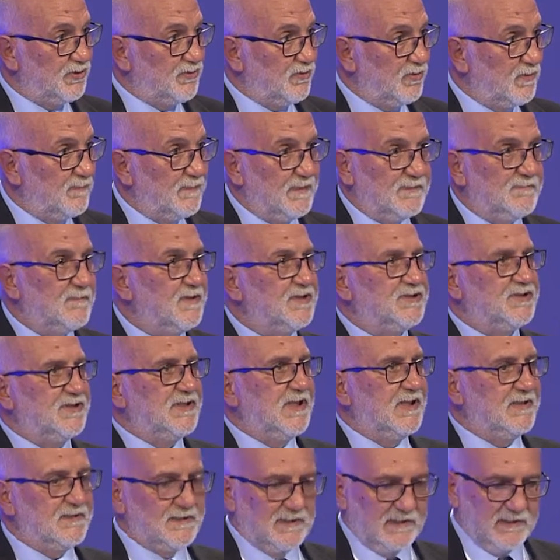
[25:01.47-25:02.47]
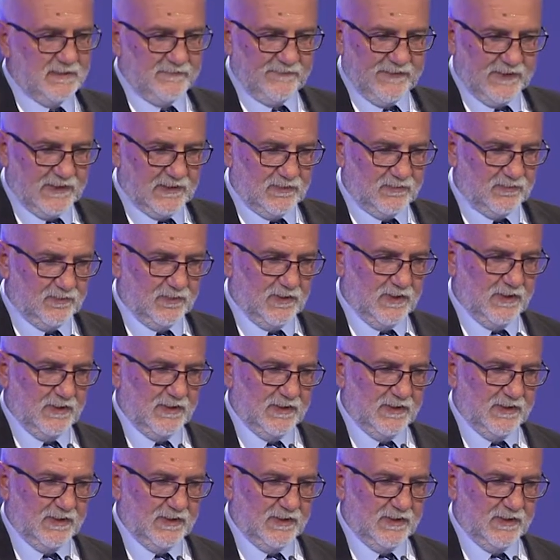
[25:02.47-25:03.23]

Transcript: And here we have just